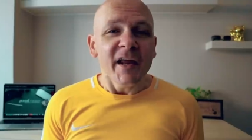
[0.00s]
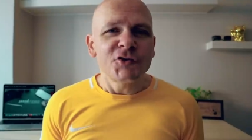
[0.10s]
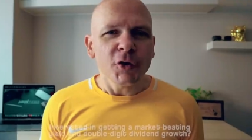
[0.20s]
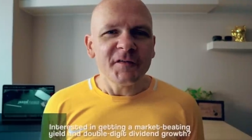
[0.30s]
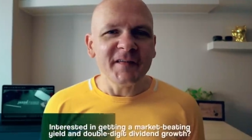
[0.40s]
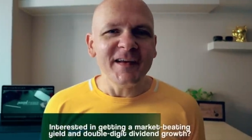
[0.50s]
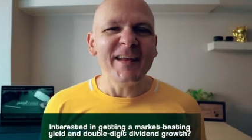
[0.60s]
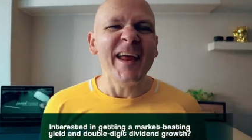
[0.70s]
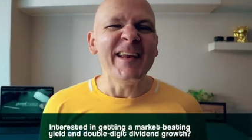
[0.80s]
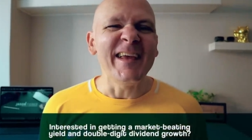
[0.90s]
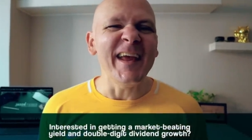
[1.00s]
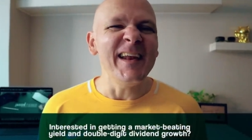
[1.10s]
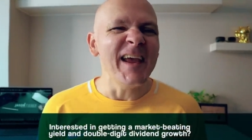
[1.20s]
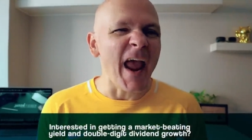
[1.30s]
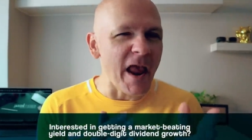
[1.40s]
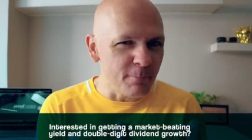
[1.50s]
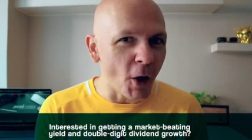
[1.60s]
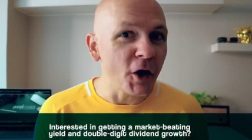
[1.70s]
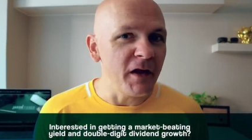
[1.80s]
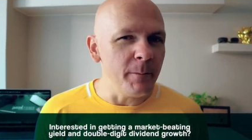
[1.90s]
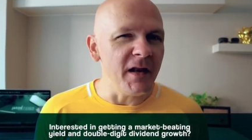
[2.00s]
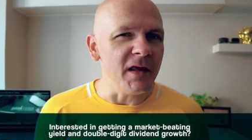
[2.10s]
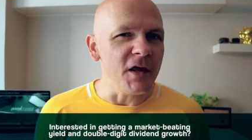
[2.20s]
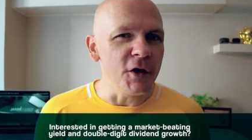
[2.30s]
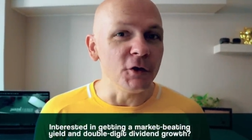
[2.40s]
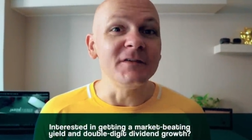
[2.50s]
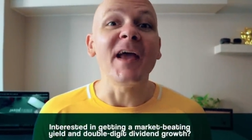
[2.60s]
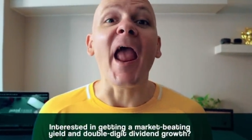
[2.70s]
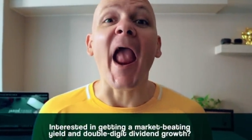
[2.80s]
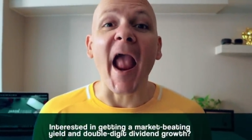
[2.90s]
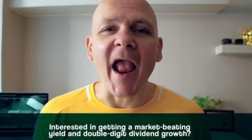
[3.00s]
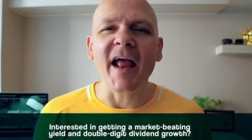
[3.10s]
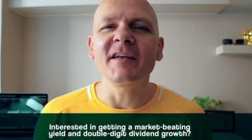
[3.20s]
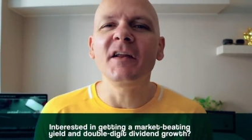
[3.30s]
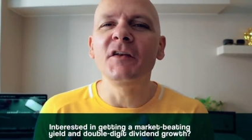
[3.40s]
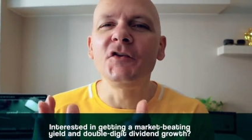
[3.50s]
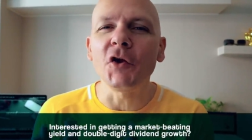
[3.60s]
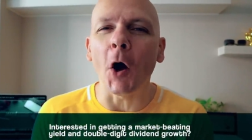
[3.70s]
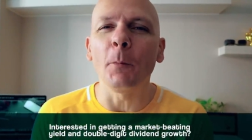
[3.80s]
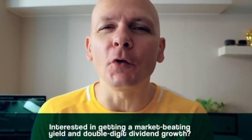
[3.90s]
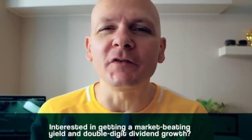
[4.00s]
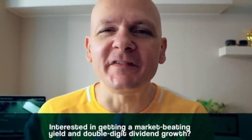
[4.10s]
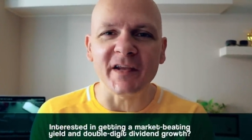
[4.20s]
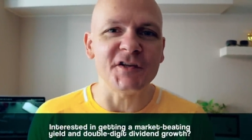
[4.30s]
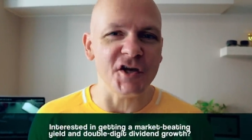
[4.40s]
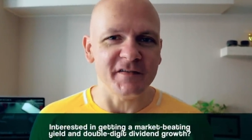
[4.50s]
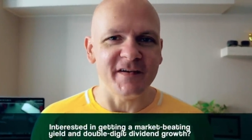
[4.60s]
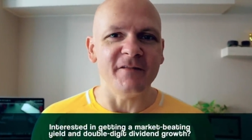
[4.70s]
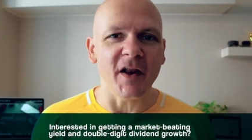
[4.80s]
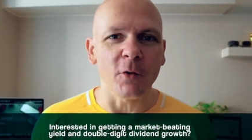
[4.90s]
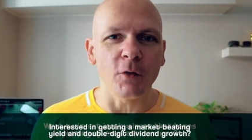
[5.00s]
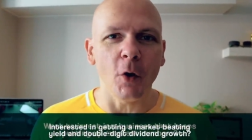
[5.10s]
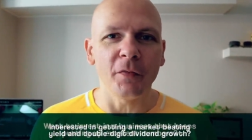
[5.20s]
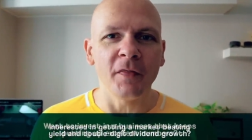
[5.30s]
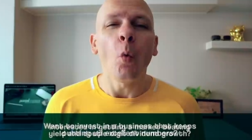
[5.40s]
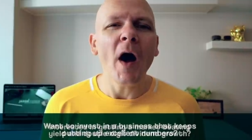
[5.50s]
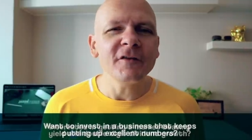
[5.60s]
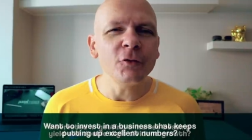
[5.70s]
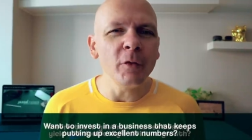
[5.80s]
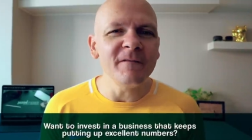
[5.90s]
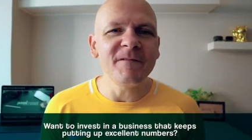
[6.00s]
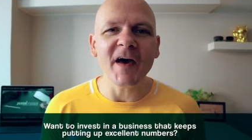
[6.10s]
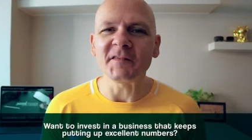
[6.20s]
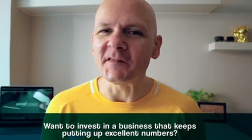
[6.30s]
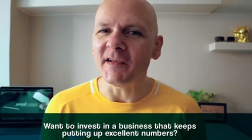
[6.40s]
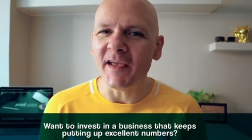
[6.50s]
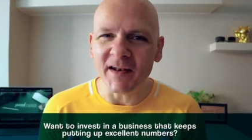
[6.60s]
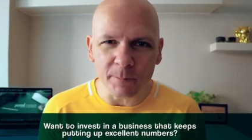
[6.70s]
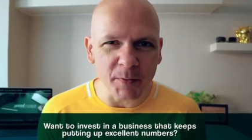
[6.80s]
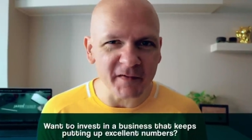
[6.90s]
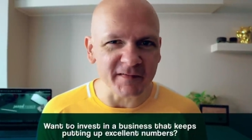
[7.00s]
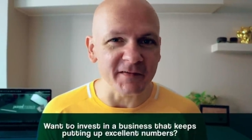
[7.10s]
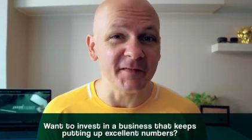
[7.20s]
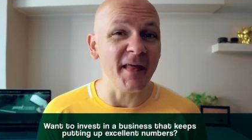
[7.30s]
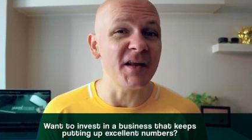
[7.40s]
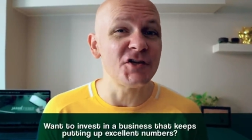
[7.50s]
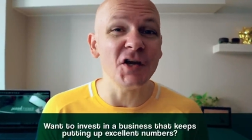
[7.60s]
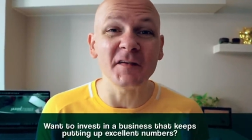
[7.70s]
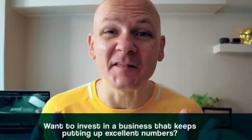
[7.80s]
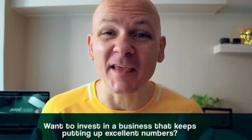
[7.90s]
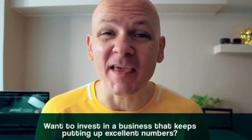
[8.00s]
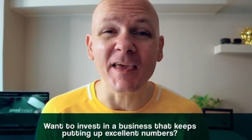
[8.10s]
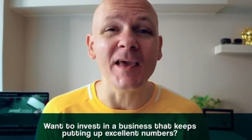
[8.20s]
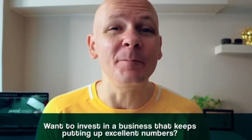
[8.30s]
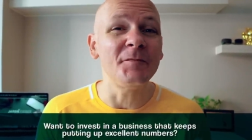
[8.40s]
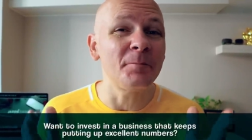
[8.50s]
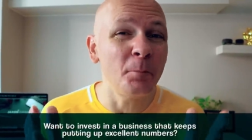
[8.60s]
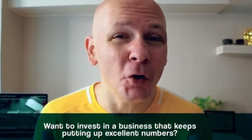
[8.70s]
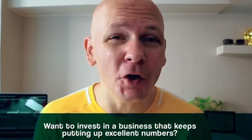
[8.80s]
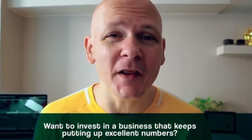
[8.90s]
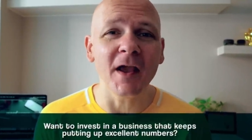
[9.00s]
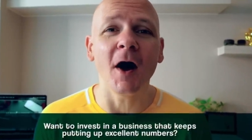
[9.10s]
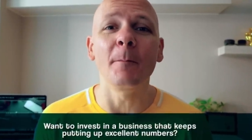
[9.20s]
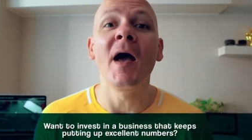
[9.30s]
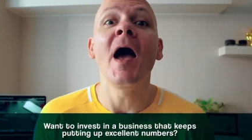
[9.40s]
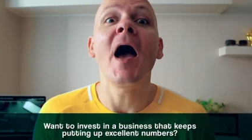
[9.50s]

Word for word: Interested in getting a market beating yield and double digit dividend growth? Want to invest in a business that just keeps putting up